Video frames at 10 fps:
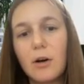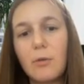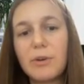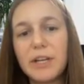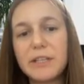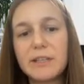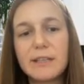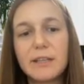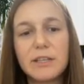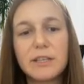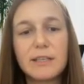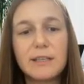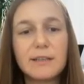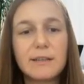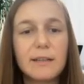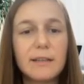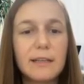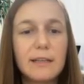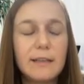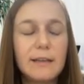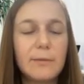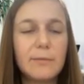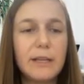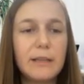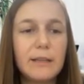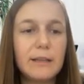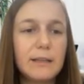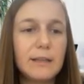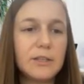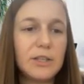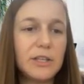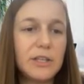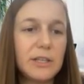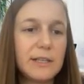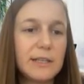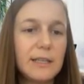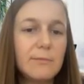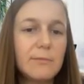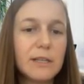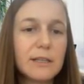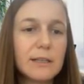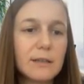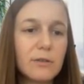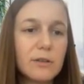Operations such as inserting, deleting, updating, and, and changing schemas are